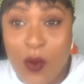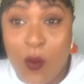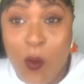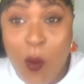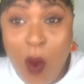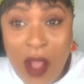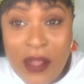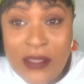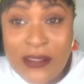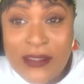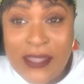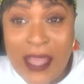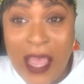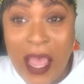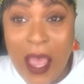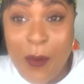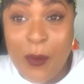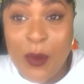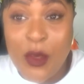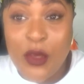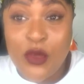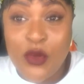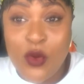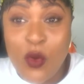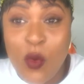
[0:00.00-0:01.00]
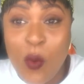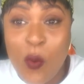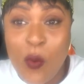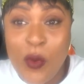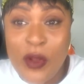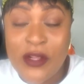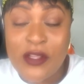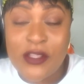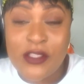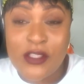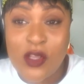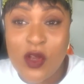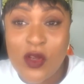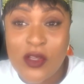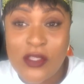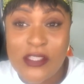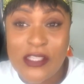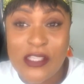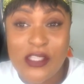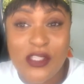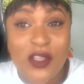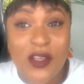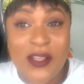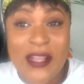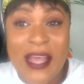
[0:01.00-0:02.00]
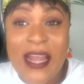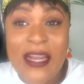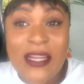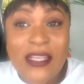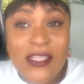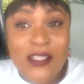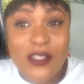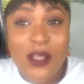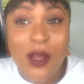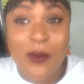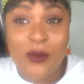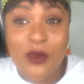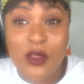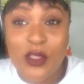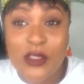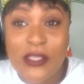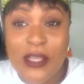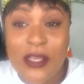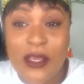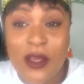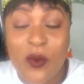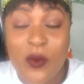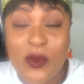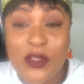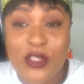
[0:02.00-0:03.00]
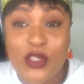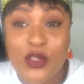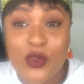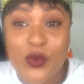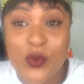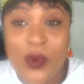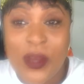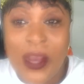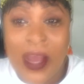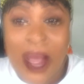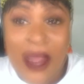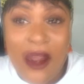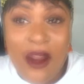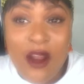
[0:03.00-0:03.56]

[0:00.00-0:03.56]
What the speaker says: One time you will succeed. So that is something to take with you guys.